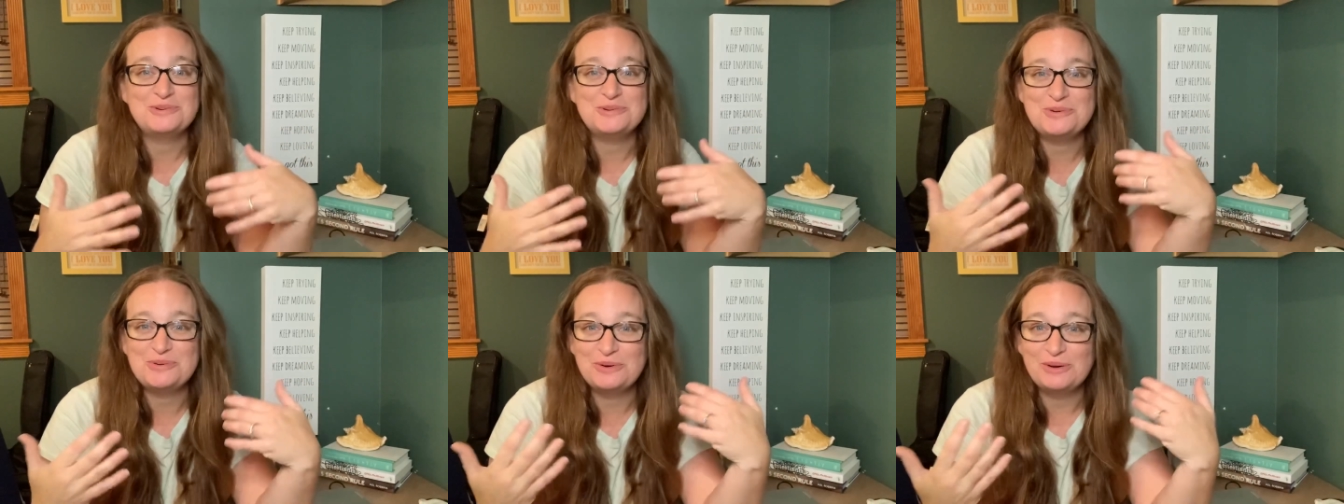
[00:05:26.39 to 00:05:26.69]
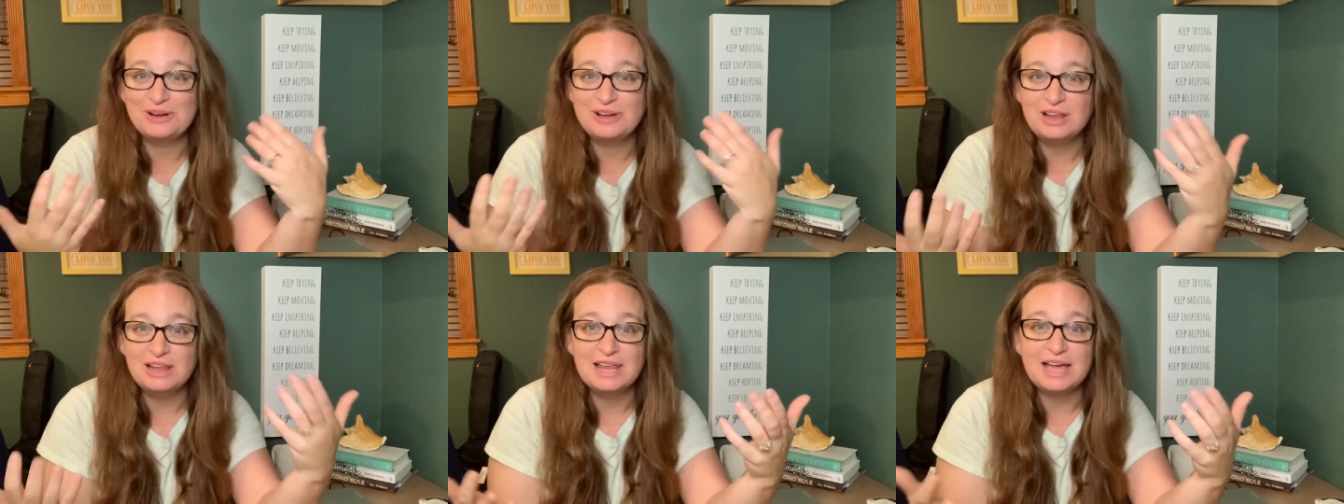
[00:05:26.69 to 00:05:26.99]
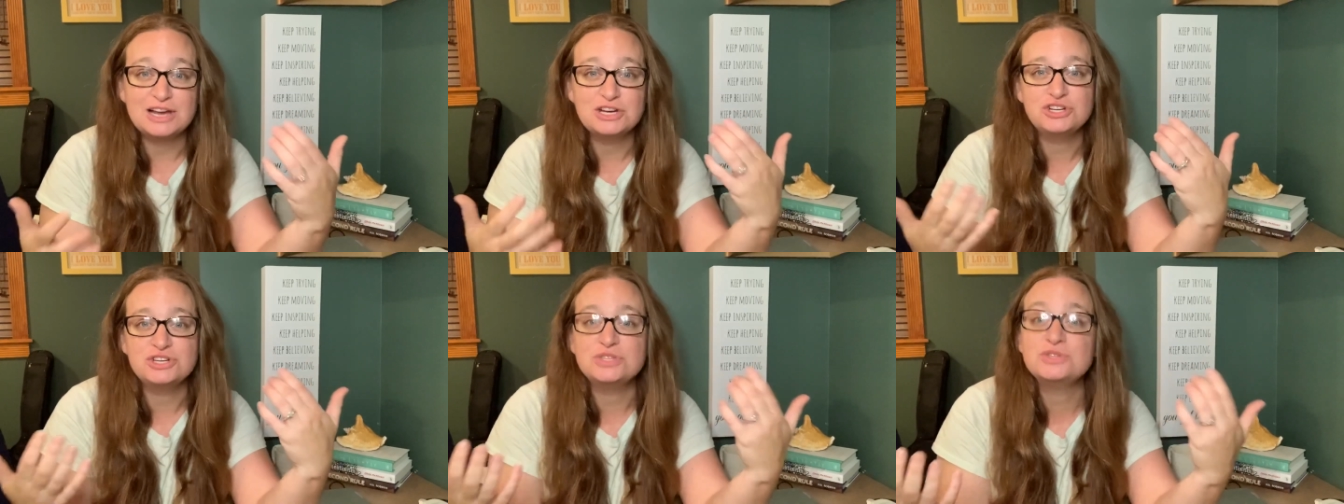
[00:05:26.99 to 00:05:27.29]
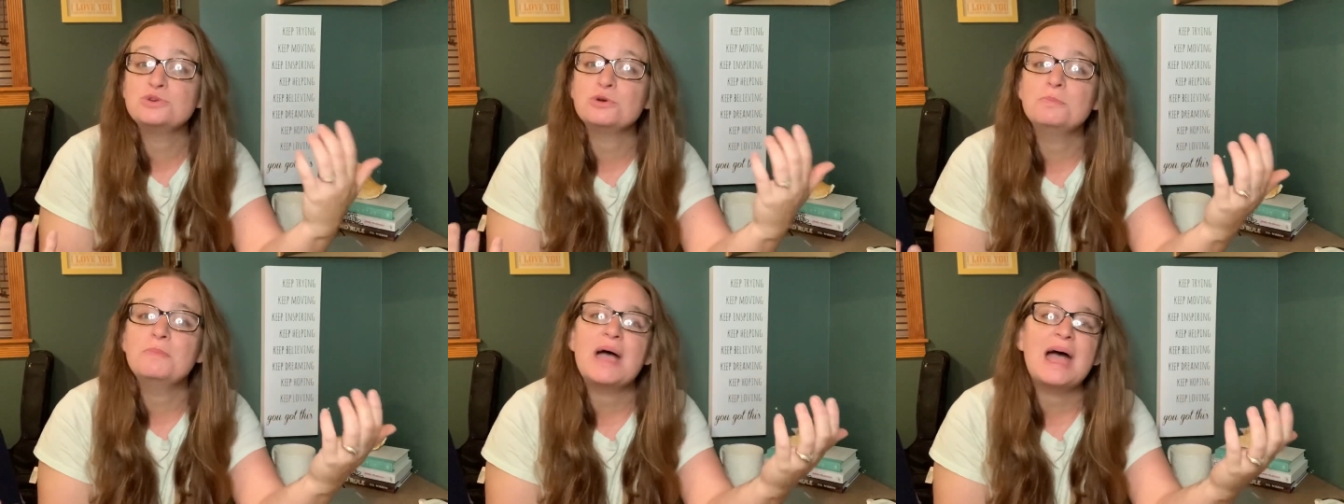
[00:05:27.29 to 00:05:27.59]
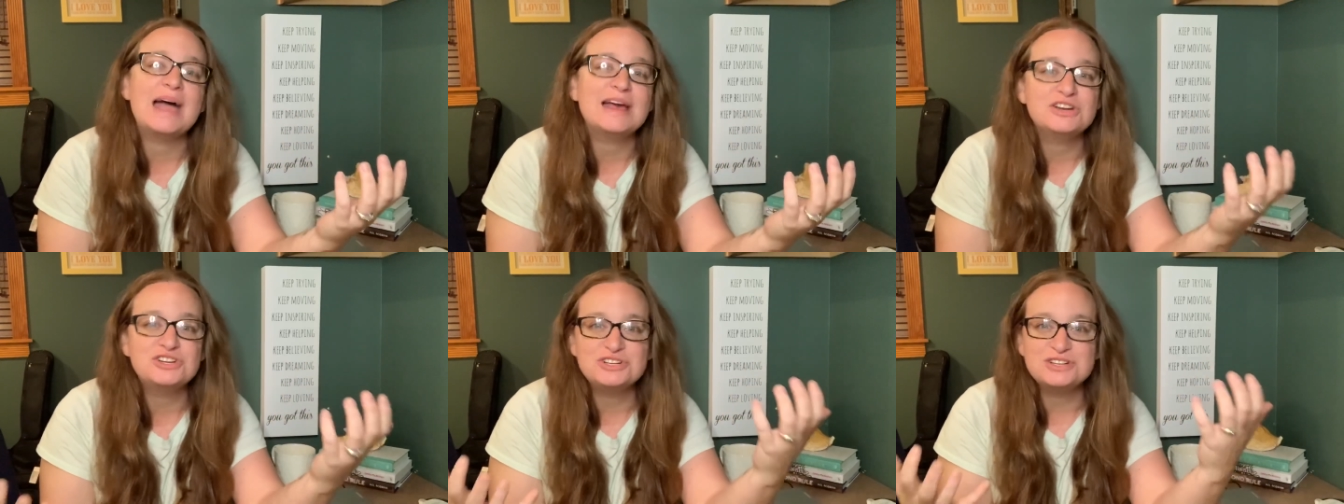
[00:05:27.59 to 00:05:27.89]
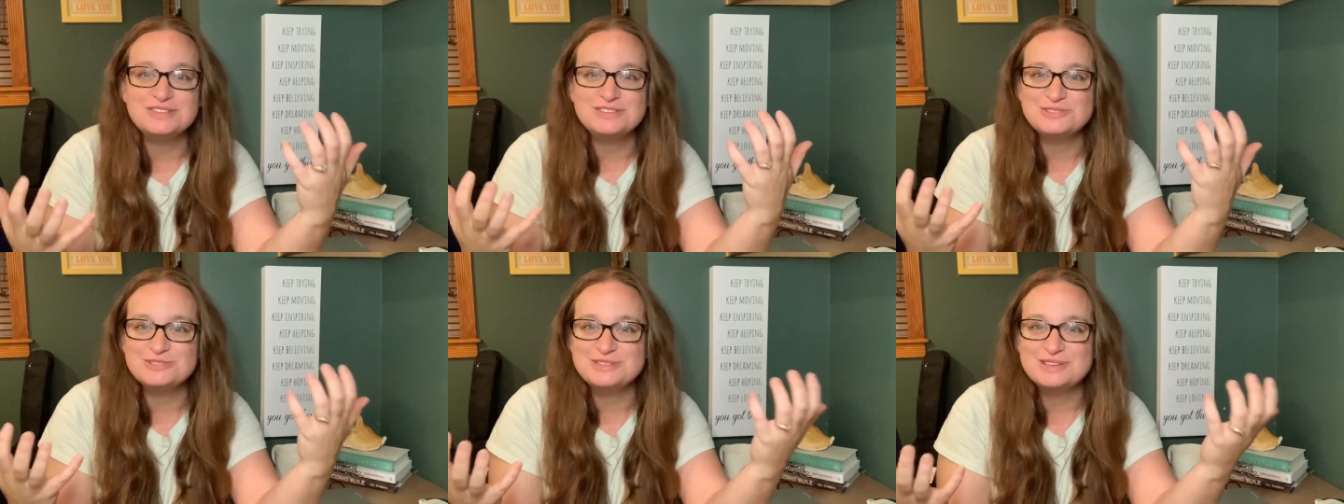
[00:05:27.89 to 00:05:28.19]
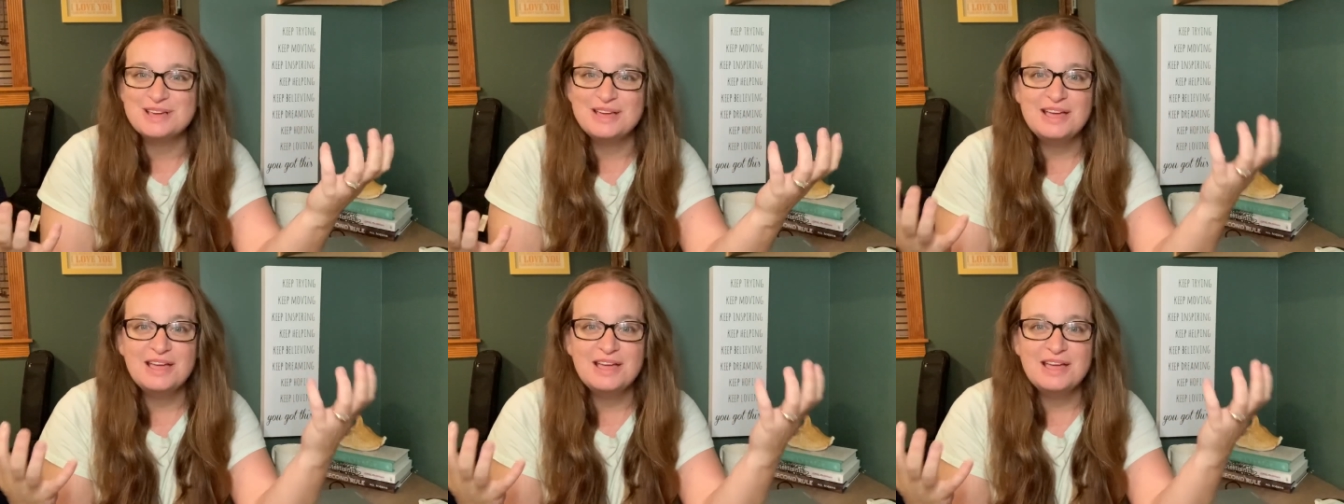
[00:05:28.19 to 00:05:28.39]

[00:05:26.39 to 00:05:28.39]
or collections or passions.